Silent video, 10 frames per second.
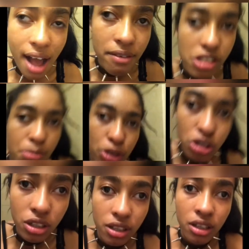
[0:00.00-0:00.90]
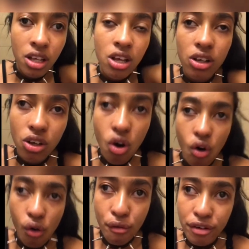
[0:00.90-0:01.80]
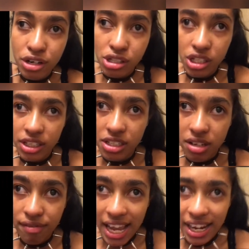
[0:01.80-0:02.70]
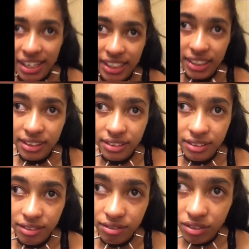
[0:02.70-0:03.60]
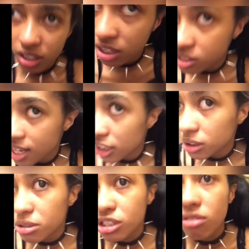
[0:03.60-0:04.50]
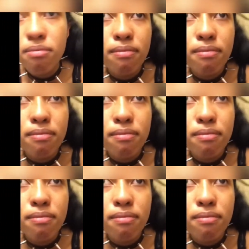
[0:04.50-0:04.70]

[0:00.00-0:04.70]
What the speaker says: I was supposed to go over to her to fight her. Cause, like, she was so